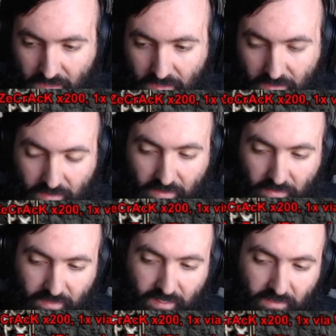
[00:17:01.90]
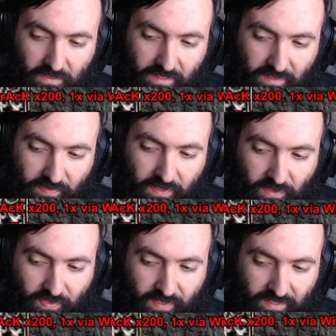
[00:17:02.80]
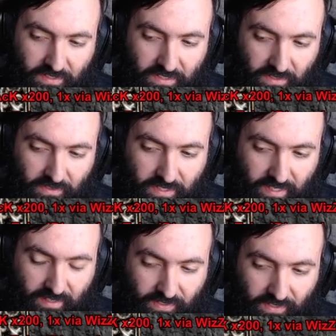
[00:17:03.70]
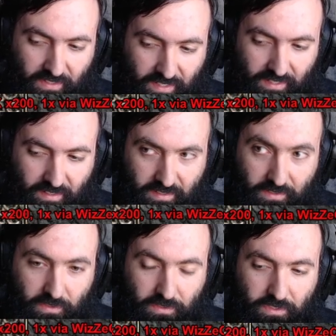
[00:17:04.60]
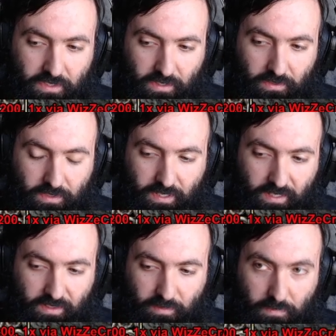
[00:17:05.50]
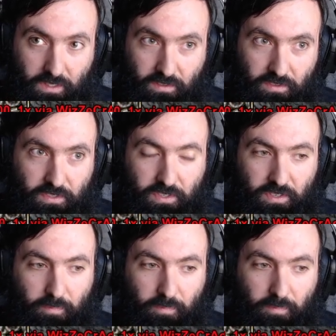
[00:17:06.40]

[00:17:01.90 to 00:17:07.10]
You'll need only a few things. Don't tank the lightning hose. Don't tank the meteors.